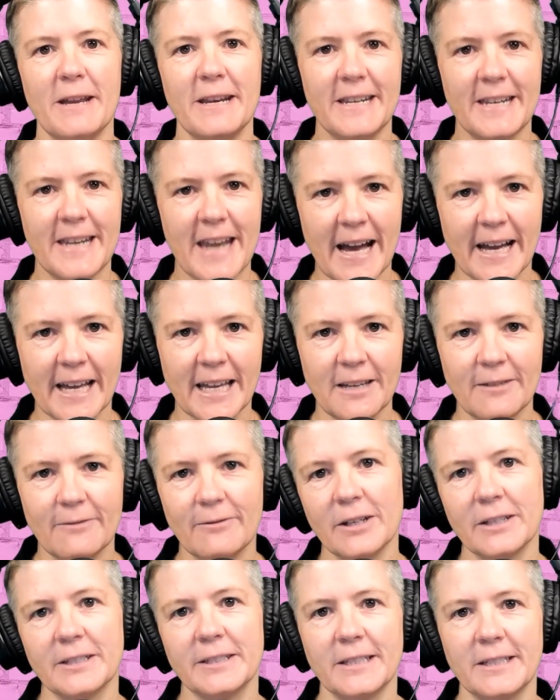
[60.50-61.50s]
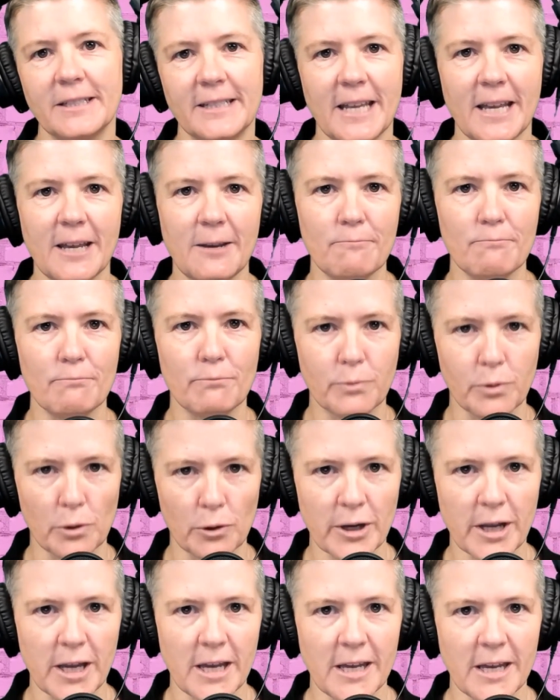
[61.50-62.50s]
Nagy versus Team
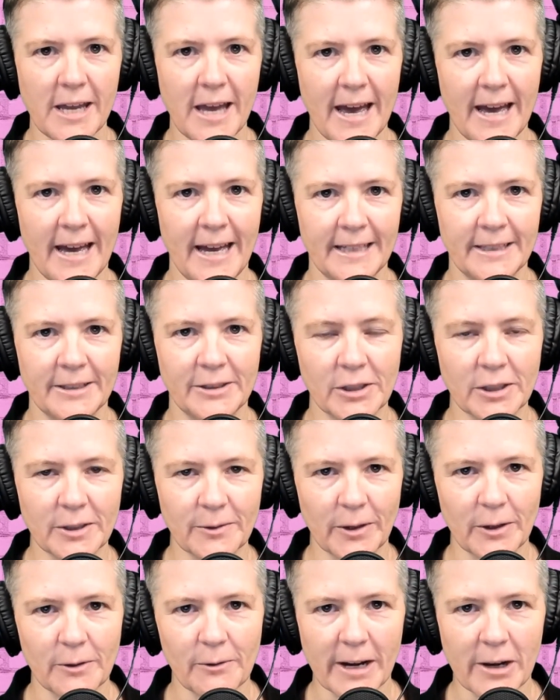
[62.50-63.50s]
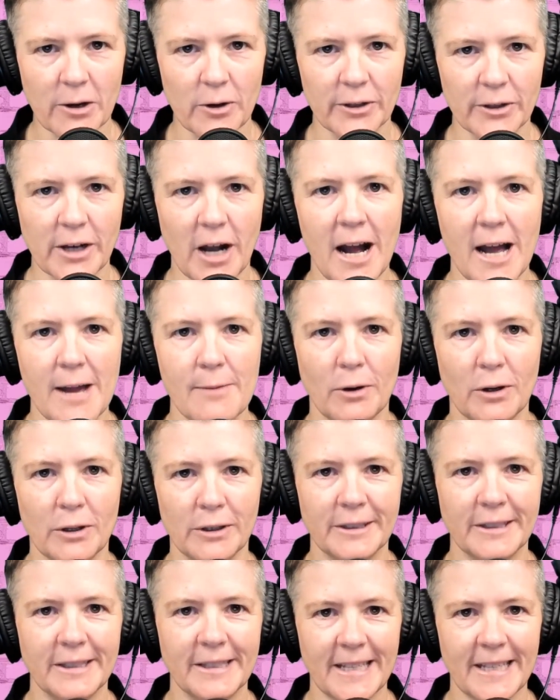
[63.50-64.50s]
Brookie. And just for the record, I'm
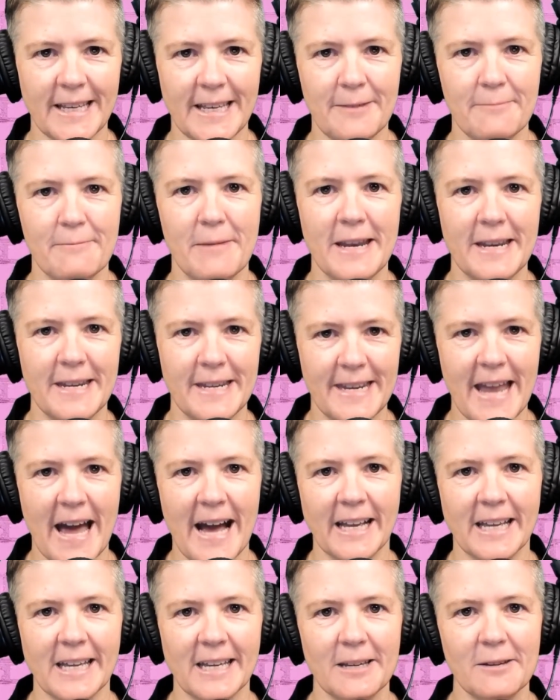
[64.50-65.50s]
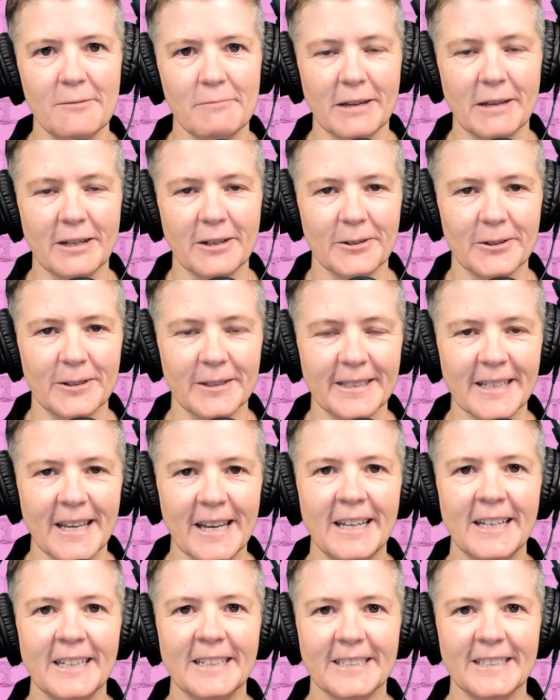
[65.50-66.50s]
on Team Nagy because
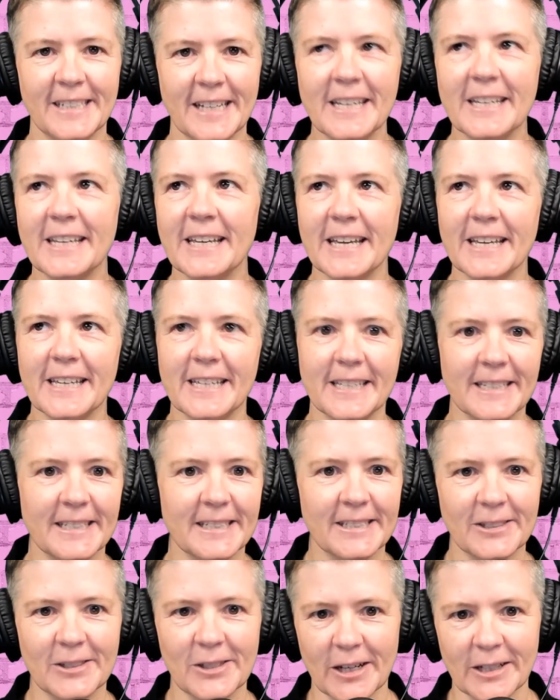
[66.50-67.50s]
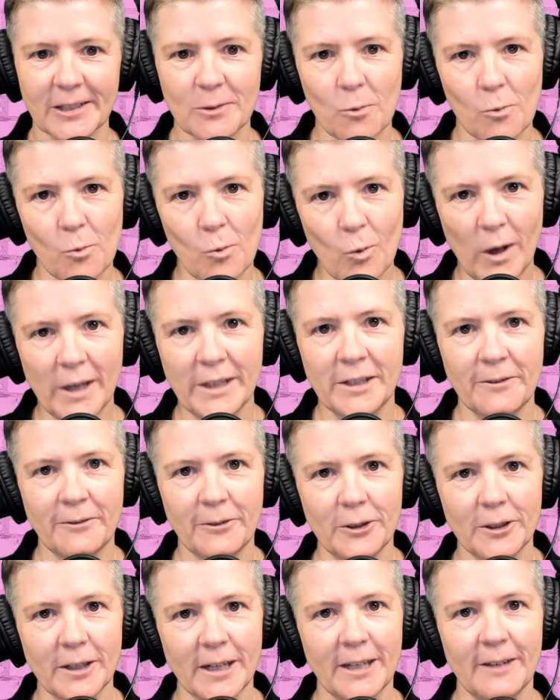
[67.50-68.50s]
she is just
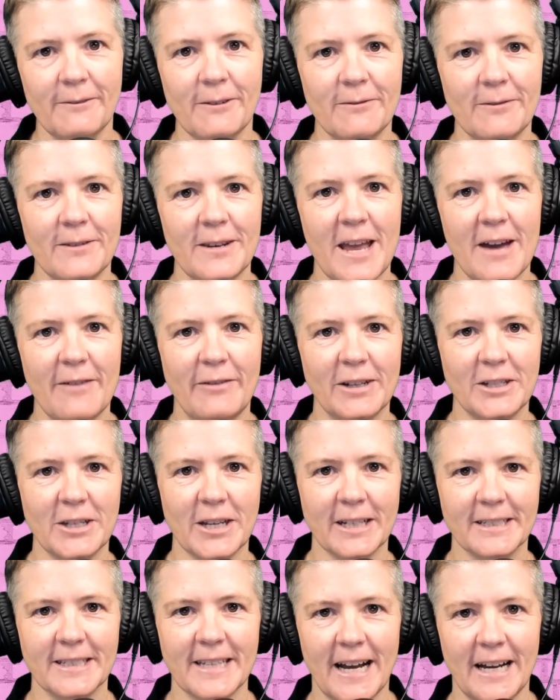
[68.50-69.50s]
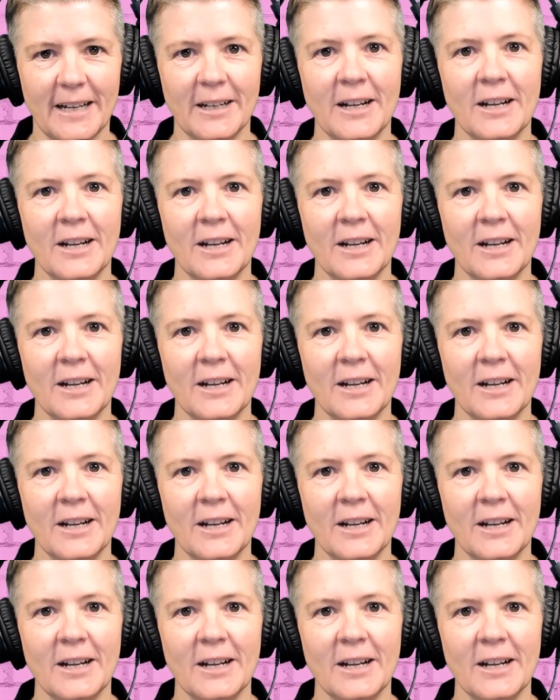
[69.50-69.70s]
wonderful. And if you've never checked out